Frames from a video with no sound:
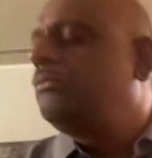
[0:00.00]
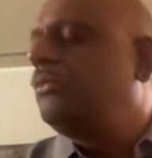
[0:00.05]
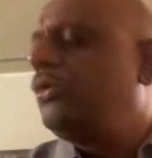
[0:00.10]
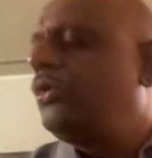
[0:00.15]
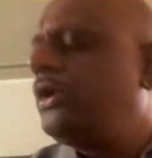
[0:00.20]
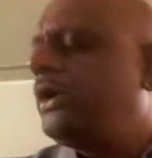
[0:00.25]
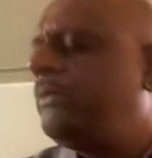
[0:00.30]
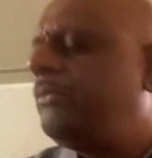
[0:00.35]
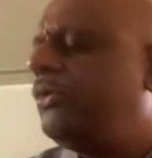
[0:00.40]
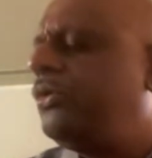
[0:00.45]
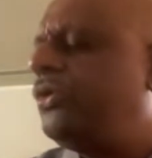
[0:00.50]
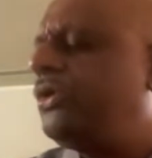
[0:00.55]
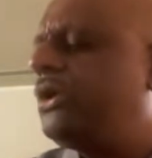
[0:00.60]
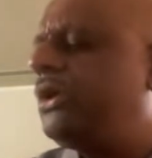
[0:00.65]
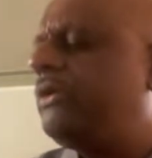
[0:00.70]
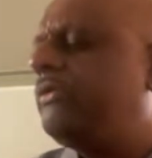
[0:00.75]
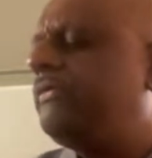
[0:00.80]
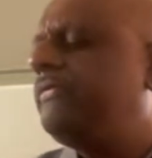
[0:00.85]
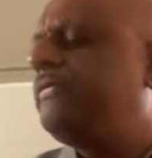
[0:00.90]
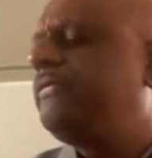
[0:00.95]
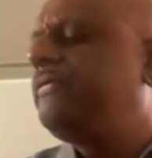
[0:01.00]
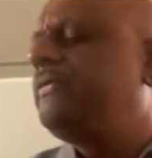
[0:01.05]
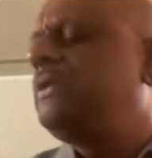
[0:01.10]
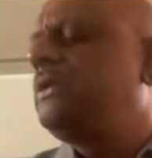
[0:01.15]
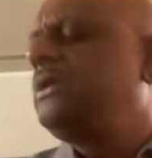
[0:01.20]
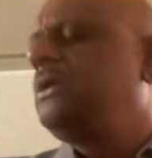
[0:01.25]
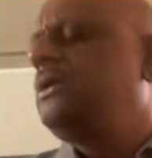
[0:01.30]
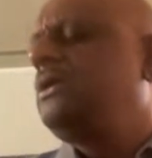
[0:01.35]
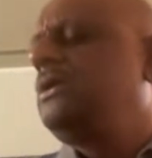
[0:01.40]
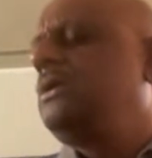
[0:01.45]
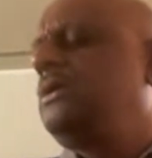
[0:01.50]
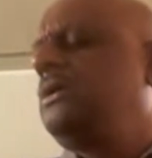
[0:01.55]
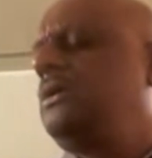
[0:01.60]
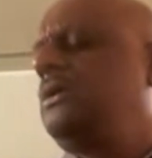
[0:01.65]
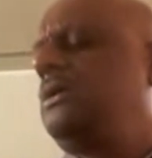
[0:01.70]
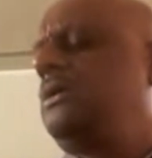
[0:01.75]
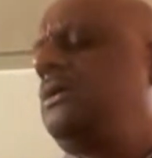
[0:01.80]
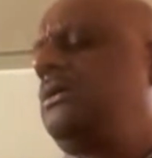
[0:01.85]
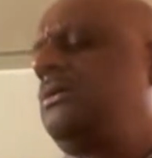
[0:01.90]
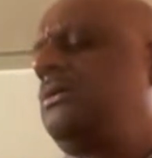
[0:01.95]
more amount of
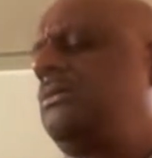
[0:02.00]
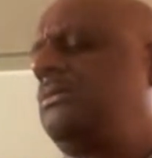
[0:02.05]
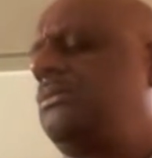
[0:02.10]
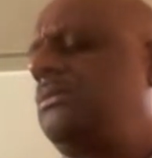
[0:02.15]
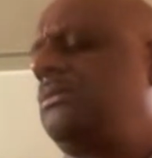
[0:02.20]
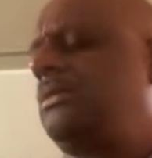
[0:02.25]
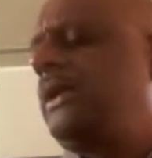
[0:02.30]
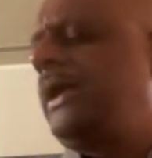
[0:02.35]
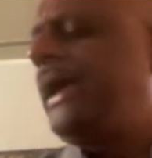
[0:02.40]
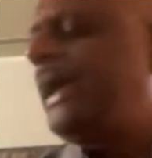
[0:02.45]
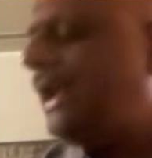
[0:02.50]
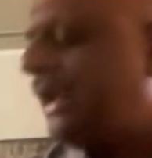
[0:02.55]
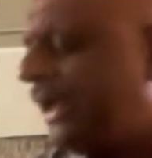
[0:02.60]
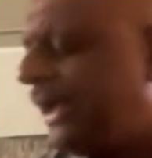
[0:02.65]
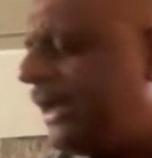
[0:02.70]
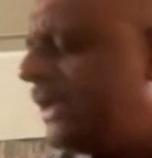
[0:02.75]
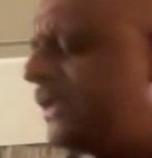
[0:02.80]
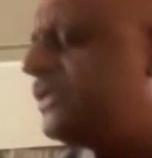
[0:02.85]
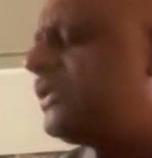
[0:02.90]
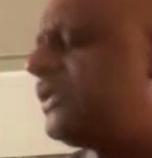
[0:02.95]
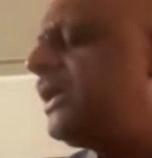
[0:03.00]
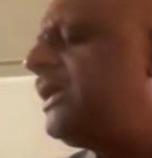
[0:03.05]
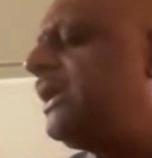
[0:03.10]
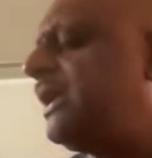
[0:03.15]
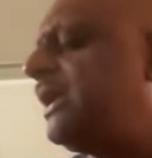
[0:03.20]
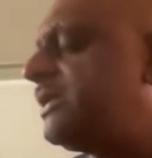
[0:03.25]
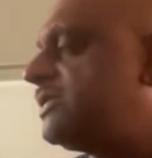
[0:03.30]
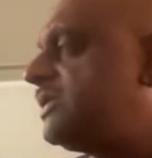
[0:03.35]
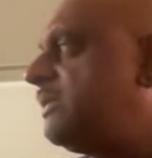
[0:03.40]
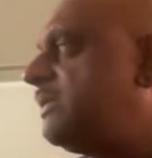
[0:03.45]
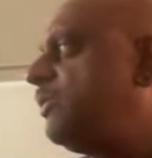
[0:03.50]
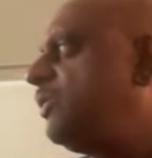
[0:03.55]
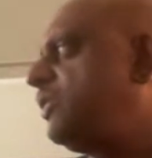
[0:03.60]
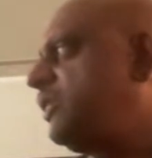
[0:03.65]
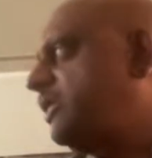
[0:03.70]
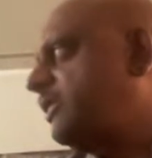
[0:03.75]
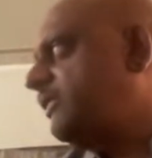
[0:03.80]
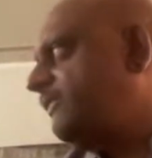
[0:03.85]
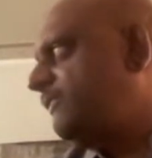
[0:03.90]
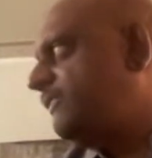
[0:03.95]
LH and less
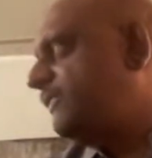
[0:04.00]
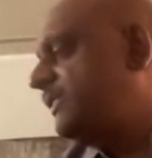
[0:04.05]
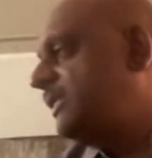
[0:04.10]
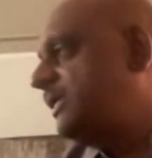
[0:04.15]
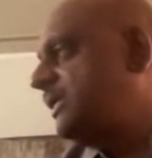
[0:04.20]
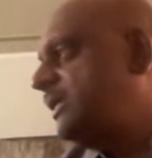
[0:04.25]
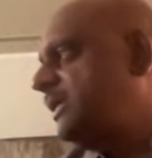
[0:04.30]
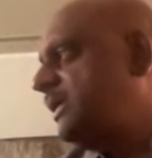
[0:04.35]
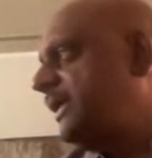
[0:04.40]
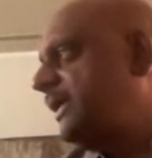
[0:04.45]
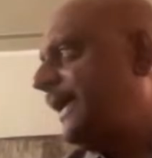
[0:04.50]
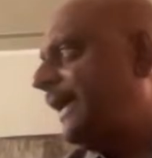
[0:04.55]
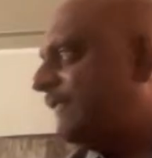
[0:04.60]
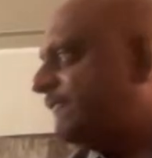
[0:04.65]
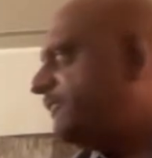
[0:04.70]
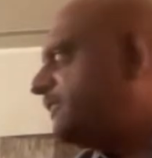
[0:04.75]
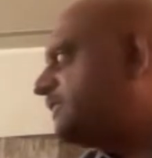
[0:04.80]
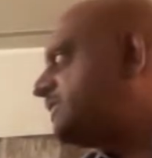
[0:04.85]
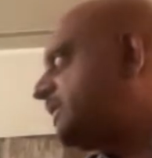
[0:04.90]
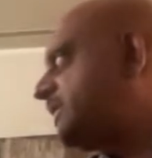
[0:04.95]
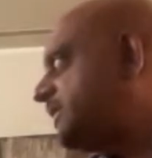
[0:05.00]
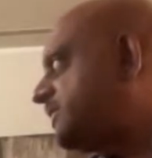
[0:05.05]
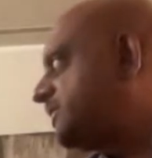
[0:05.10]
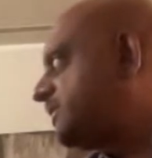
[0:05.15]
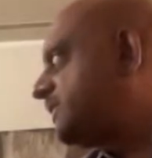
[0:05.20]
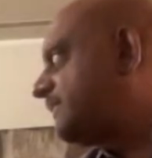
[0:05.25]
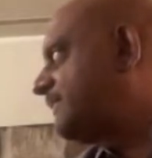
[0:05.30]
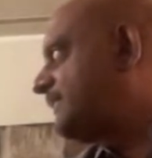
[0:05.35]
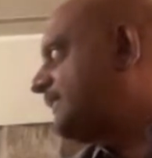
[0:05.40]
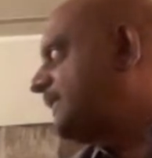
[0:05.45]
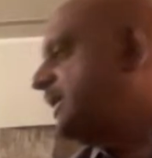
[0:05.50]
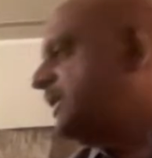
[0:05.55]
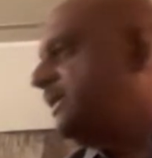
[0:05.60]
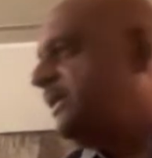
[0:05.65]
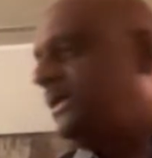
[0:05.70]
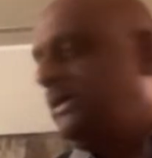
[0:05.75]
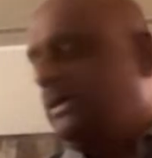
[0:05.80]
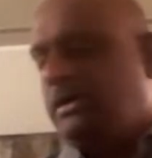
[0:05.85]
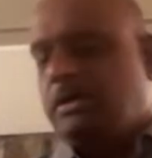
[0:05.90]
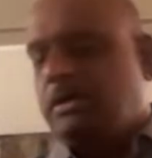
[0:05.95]
amount of FSH.
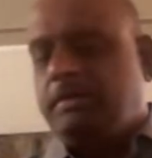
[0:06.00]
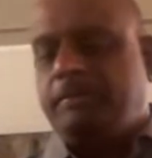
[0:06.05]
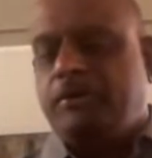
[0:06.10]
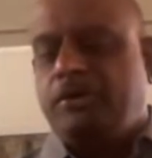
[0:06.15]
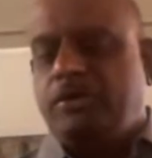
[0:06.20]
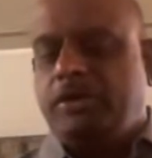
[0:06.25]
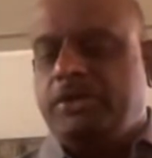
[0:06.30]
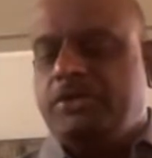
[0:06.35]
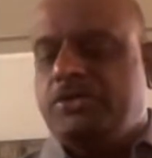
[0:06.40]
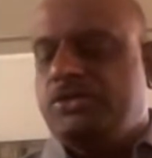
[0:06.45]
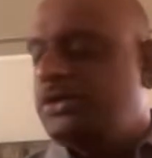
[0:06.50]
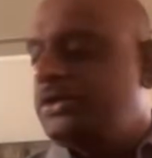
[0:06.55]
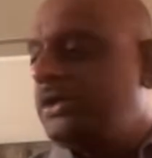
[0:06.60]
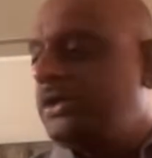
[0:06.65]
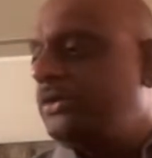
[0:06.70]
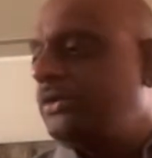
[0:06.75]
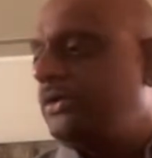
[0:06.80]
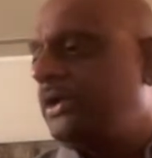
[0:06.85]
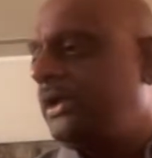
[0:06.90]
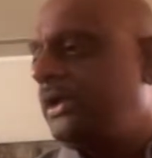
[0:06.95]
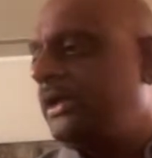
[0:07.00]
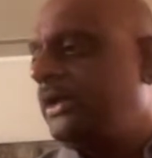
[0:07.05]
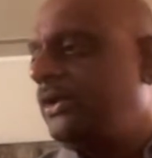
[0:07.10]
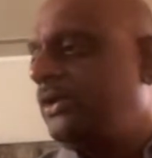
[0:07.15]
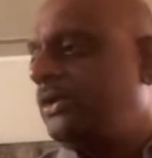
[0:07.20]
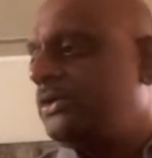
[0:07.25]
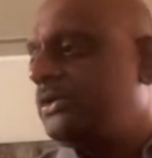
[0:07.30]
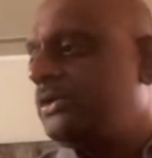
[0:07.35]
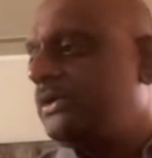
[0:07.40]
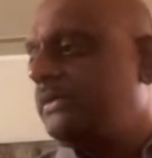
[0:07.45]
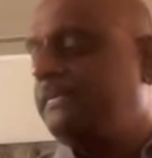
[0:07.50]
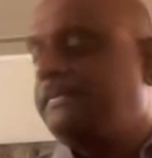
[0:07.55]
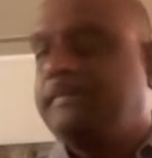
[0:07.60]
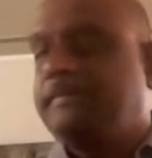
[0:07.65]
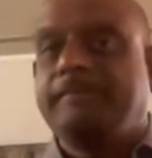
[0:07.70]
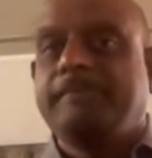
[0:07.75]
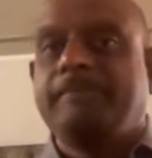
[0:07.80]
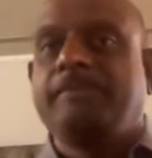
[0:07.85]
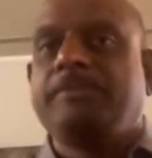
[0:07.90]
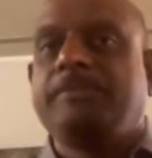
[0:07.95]
But estrogen into doctor.
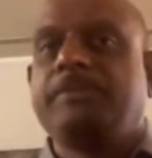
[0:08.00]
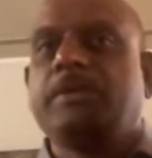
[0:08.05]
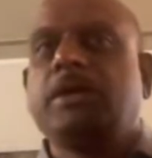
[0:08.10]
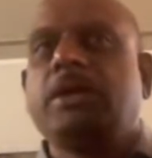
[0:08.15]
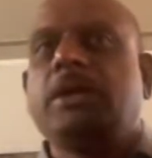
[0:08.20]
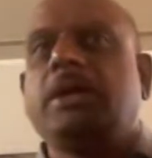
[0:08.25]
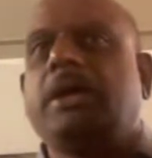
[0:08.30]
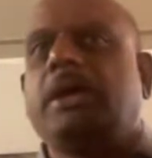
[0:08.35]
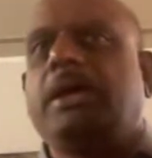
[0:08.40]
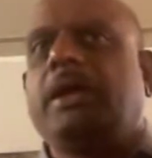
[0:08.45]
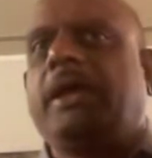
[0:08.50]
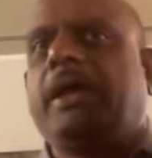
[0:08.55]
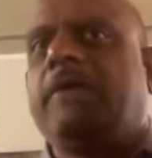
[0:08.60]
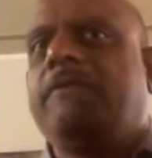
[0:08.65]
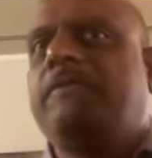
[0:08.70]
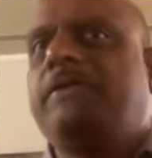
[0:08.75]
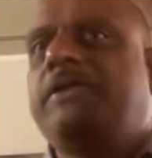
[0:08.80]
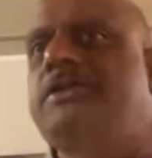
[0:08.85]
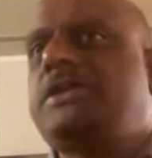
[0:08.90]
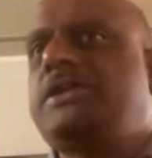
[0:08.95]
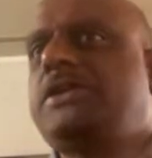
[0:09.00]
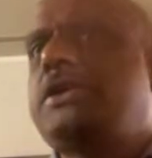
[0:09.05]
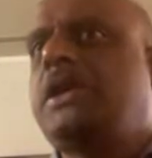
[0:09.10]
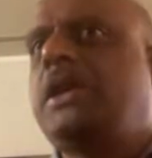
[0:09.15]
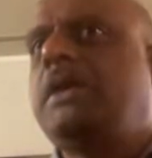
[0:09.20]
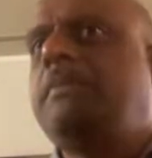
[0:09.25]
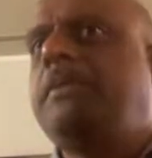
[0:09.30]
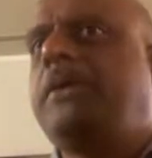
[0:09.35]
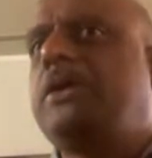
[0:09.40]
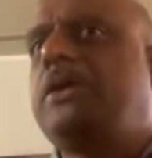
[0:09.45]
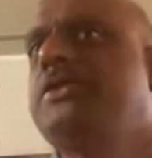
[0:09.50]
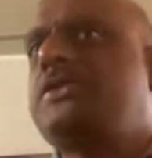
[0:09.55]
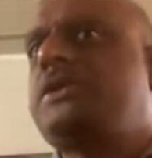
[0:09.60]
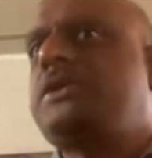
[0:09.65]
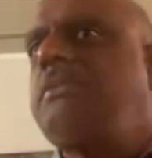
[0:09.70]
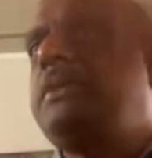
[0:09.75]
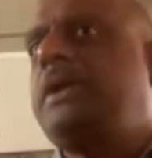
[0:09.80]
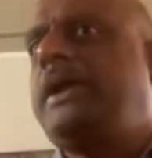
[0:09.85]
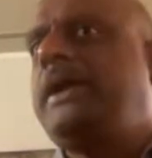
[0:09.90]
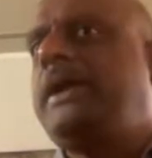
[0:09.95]
FSH keep on
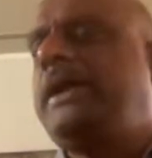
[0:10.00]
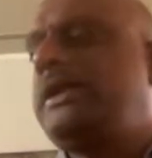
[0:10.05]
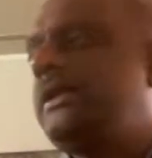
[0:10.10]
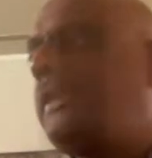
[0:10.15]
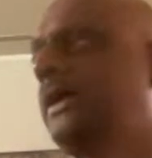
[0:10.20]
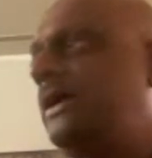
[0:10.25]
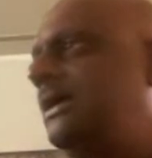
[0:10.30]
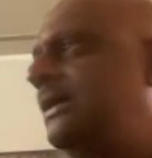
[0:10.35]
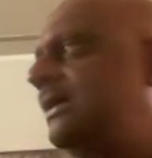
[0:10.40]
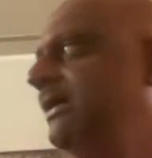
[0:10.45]
stimulating